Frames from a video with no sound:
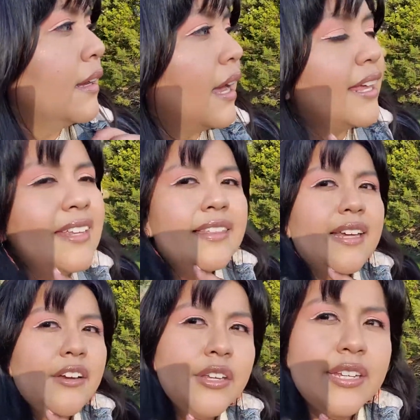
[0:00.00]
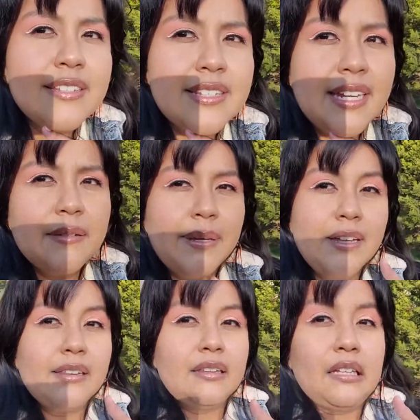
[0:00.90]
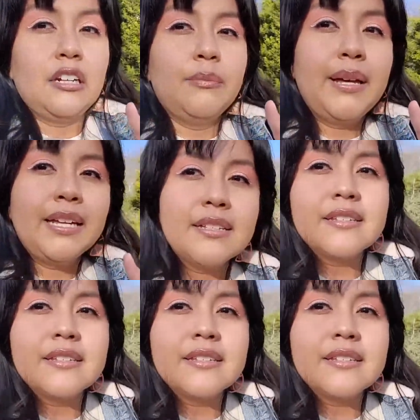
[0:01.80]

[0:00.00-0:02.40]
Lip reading: I think there you can see it be a little bit